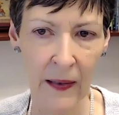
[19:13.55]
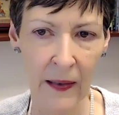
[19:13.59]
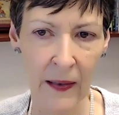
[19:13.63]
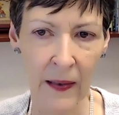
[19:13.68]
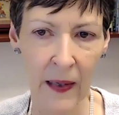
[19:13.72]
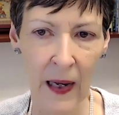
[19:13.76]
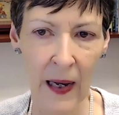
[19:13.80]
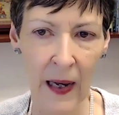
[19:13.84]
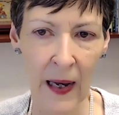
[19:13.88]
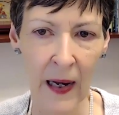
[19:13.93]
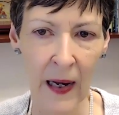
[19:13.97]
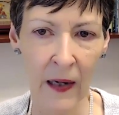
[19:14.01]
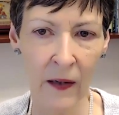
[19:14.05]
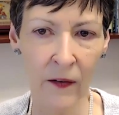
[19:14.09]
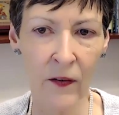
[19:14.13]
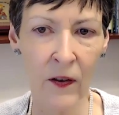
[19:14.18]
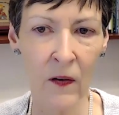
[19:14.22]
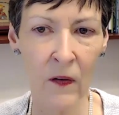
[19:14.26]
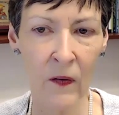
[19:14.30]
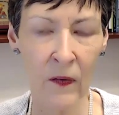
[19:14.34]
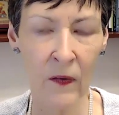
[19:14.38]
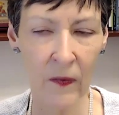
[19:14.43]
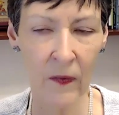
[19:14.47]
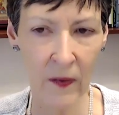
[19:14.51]
And
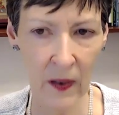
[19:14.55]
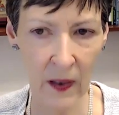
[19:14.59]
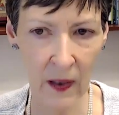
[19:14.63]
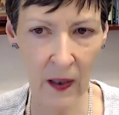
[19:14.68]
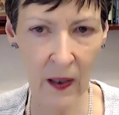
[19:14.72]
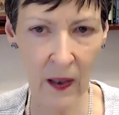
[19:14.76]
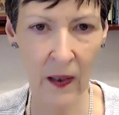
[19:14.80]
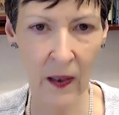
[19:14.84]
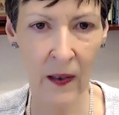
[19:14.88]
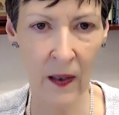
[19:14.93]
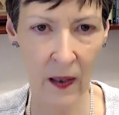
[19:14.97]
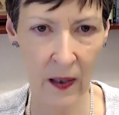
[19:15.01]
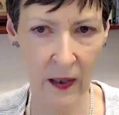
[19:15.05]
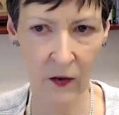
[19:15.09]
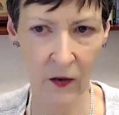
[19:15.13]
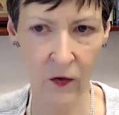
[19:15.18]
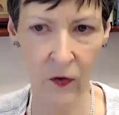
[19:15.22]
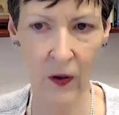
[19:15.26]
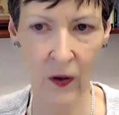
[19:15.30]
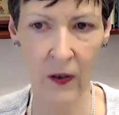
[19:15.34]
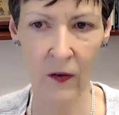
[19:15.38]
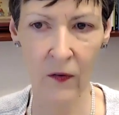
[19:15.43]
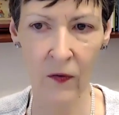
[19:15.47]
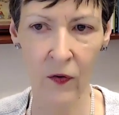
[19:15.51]
how do you see
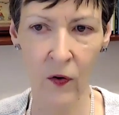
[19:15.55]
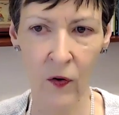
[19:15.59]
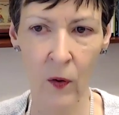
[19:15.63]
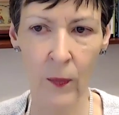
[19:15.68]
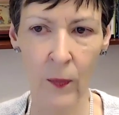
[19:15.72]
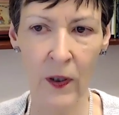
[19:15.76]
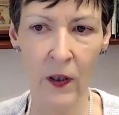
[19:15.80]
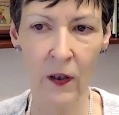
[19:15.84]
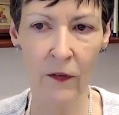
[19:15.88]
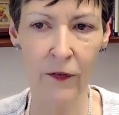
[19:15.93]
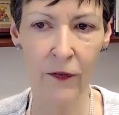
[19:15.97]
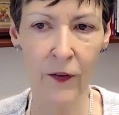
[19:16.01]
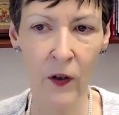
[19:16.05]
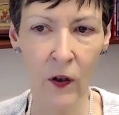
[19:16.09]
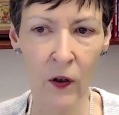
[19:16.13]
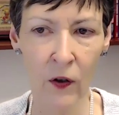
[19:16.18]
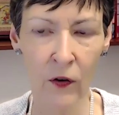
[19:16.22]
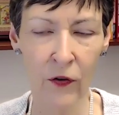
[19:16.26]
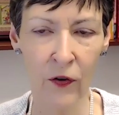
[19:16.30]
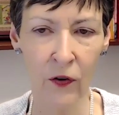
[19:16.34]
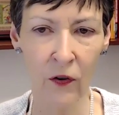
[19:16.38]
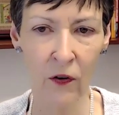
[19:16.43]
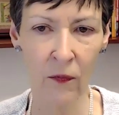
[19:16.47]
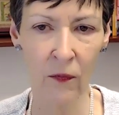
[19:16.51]
AI transforming the
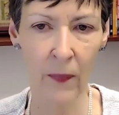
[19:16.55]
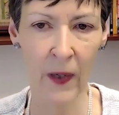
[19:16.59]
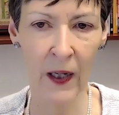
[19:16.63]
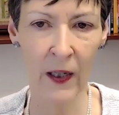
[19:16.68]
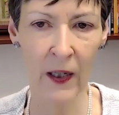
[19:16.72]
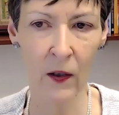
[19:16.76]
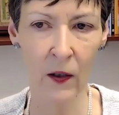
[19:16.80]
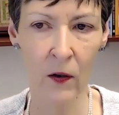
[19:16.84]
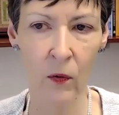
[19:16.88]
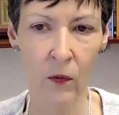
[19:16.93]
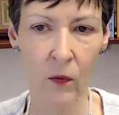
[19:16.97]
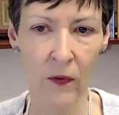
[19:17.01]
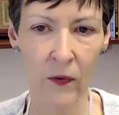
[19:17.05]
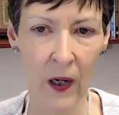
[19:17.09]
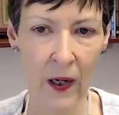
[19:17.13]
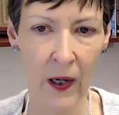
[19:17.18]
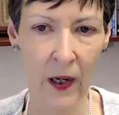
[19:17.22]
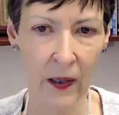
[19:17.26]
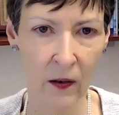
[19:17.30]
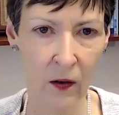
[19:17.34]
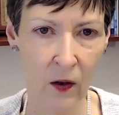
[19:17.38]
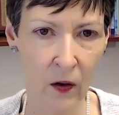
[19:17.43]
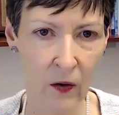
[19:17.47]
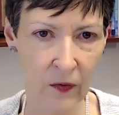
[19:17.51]
future of medical
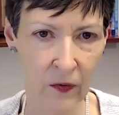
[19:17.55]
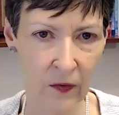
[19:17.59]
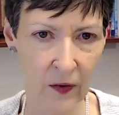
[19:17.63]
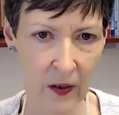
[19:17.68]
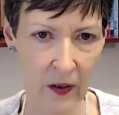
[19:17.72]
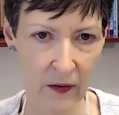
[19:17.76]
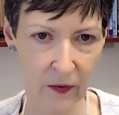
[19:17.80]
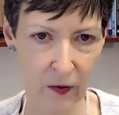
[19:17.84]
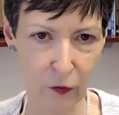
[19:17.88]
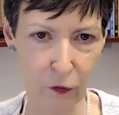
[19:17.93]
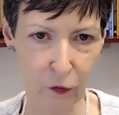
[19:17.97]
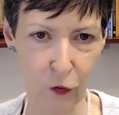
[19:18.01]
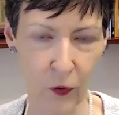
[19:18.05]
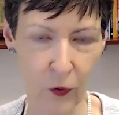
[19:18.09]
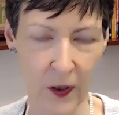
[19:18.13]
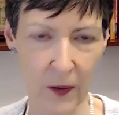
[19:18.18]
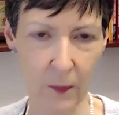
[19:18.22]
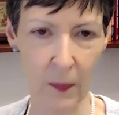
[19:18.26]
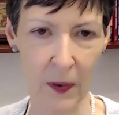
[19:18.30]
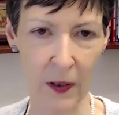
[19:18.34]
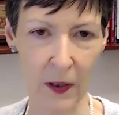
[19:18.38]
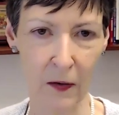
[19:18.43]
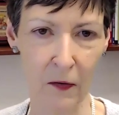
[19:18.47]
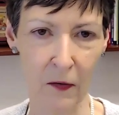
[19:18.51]
diagnostics and
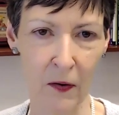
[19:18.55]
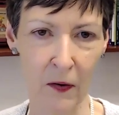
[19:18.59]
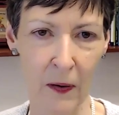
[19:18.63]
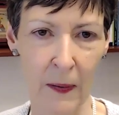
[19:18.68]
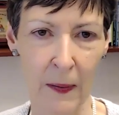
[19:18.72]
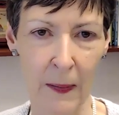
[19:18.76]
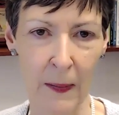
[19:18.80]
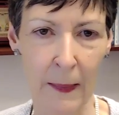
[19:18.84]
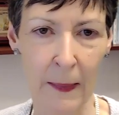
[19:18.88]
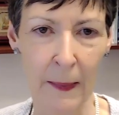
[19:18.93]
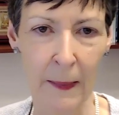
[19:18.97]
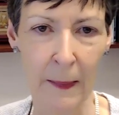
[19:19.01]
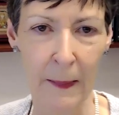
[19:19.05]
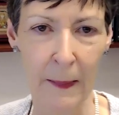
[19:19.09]
treatment?